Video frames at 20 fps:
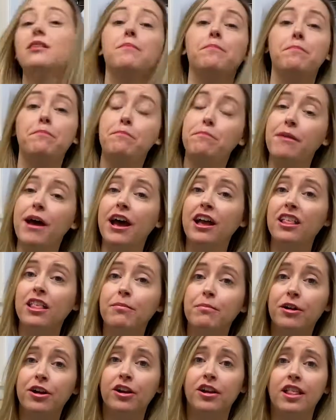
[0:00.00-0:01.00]
The
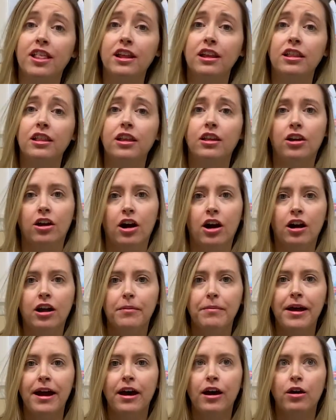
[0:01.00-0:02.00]
best person to talk
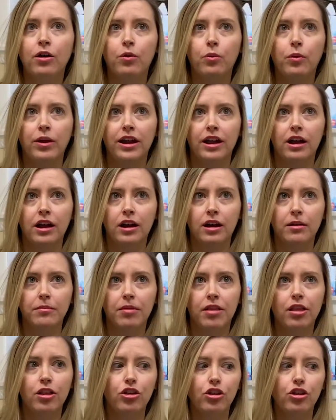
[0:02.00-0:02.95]
about when it comes